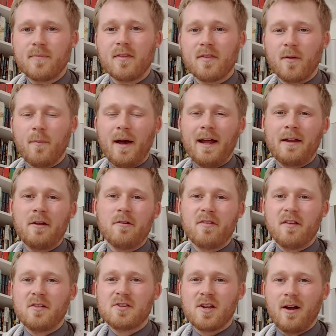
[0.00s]
The man who's
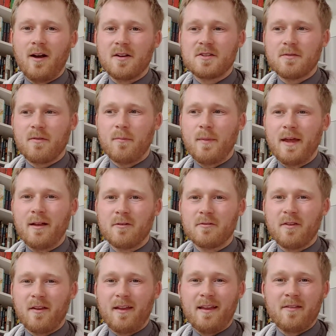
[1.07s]
in charge of the meal
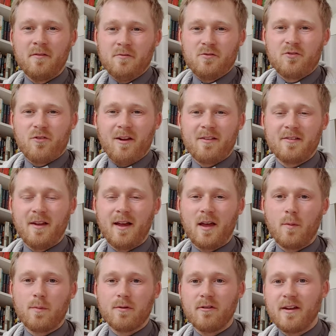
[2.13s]
isn't dressed like a
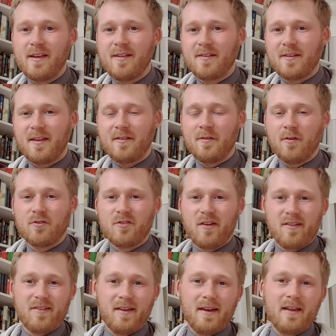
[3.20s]
priest. He's not
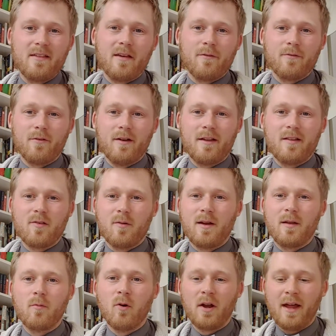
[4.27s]
dressed any differently to
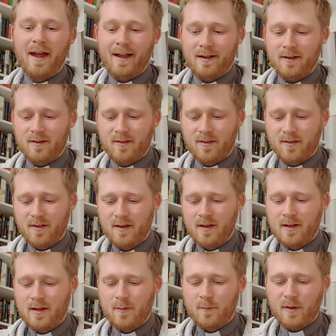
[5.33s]
anyone else,
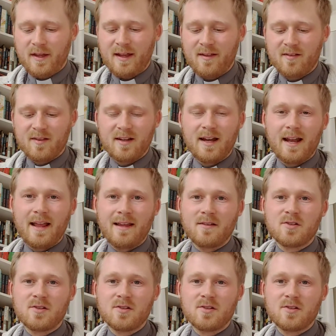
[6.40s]
but he is clearly in